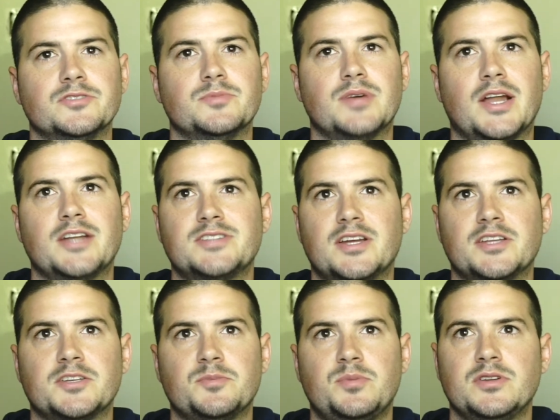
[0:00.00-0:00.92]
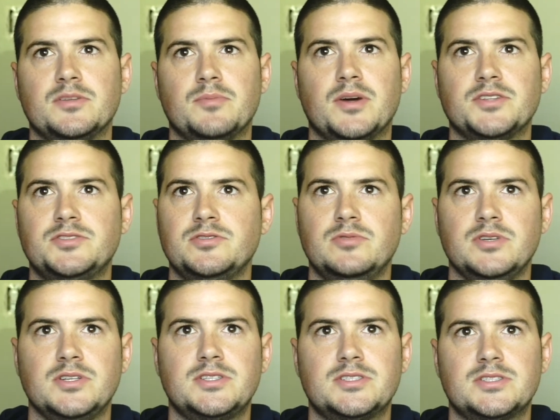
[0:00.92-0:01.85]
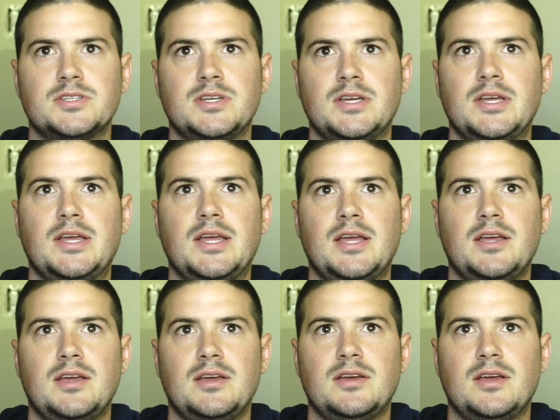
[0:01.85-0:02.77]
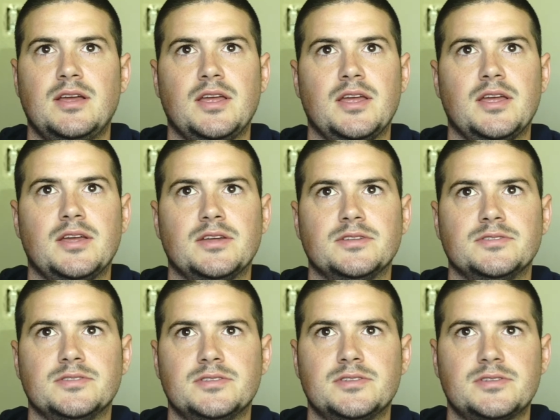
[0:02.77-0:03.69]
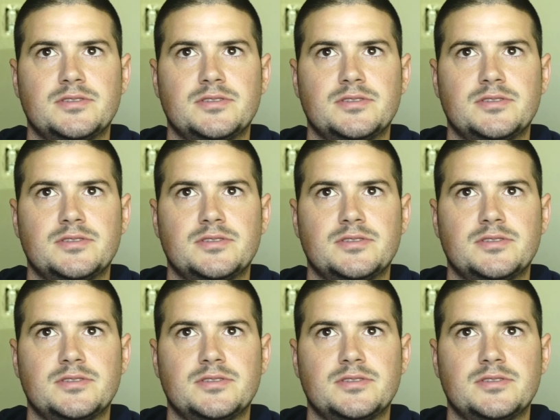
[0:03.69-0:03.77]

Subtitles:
But I decided to put in my 2 weeks, and